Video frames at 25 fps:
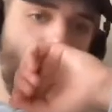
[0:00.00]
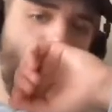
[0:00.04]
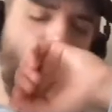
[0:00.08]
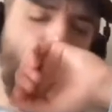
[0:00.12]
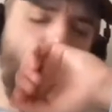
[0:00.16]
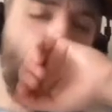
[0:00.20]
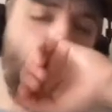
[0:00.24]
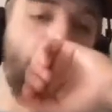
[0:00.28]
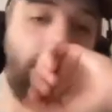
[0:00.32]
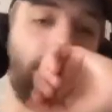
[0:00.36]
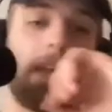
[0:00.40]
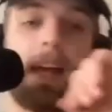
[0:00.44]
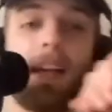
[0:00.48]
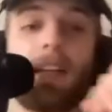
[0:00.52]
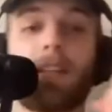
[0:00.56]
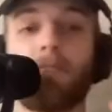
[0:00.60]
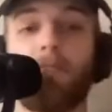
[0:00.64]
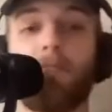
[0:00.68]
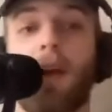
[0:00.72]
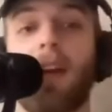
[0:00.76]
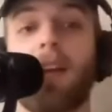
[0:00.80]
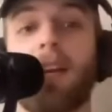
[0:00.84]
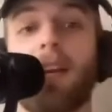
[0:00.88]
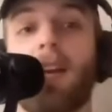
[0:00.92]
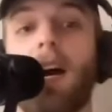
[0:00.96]
that is
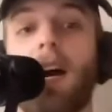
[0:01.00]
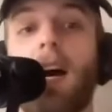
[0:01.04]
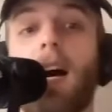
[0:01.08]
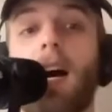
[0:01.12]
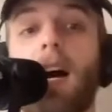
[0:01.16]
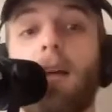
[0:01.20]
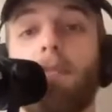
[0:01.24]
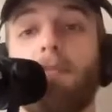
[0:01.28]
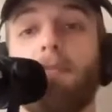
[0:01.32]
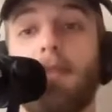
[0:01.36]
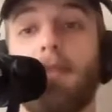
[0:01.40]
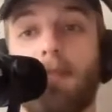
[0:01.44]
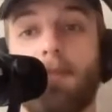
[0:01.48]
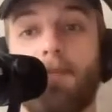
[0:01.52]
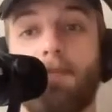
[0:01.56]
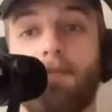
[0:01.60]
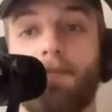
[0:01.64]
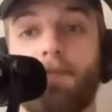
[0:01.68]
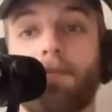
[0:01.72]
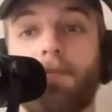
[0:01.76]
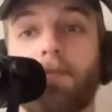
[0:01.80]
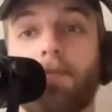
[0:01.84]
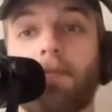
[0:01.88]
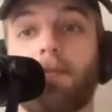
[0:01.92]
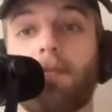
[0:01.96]
Brighton Hobbs.
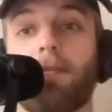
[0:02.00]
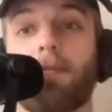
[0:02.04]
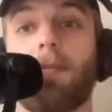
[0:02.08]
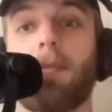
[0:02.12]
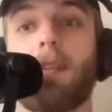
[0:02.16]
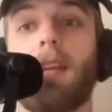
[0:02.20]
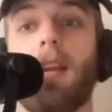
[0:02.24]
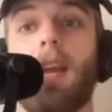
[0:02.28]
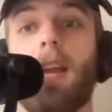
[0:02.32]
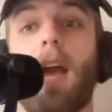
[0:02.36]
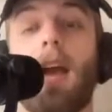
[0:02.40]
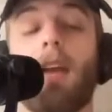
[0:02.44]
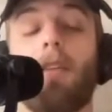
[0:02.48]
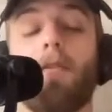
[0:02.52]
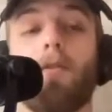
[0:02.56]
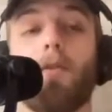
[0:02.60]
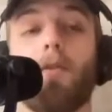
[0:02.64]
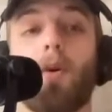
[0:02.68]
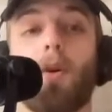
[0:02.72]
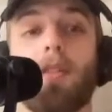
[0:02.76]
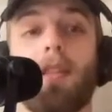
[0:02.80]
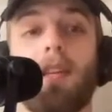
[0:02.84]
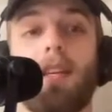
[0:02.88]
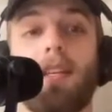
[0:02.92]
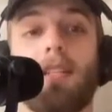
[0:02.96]
Okay. Out of
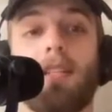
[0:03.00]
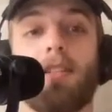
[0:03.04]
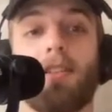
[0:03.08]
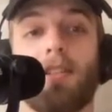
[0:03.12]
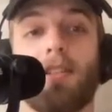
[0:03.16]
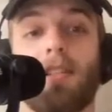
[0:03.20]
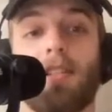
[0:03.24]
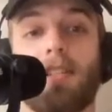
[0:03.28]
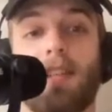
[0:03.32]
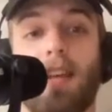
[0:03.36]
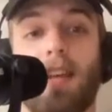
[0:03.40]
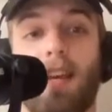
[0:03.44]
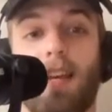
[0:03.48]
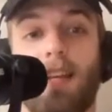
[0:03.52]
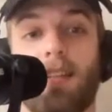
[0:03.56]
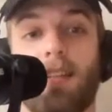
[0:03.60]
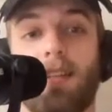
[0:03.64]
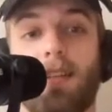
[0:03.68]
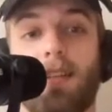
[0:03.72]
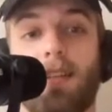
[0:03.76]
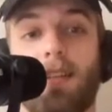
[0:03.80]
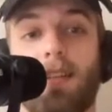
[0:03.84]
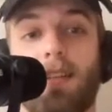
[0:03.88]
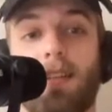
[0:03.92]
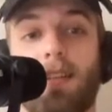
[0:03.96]
Northeastern
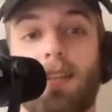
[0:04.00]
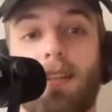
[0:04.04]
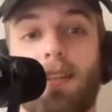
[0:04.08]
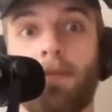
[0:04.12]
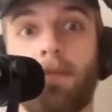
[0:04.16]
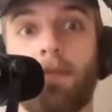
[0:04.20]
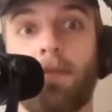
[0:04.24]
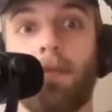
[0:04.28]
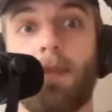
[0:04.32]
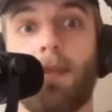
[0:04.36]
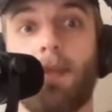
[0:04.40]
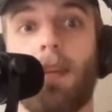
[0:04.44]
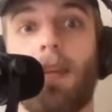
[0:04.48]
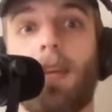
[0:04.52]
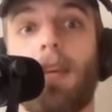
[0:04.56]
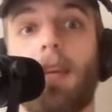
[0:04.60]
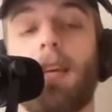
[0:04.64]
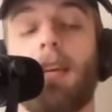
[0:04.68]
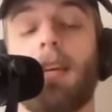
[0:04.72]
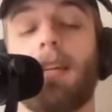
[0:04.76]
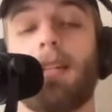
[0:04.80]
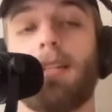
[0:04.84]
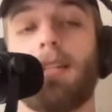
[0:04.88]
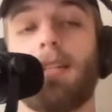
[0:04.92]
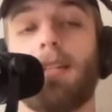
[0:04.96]
States. Mm-hmm.
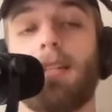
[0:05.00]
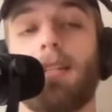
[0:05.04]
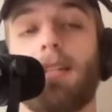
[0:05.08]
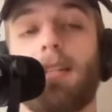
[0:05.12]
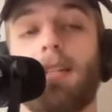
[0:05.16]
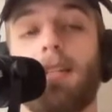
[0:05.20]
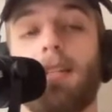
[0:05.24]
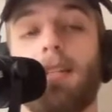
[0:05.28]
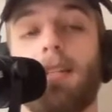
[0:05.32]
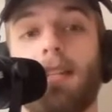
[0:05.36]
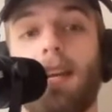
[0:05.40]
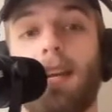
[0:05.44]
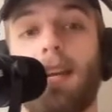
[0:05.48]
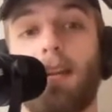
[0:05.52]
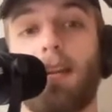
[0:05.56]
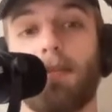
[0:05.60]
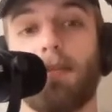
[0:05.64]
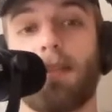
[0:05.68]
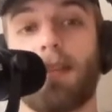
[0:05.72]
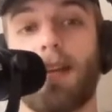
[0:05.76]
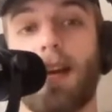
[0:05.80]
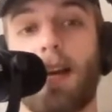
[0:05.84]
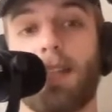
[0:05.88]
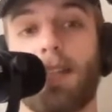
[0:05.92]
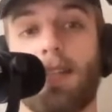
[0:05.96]
He is Jayson Tatum's
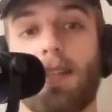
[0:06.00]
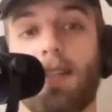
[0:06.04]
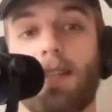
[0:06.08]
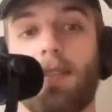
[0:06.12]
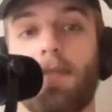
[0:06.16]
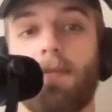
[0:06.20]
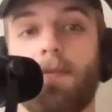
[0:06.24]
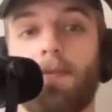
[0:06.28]
cousin.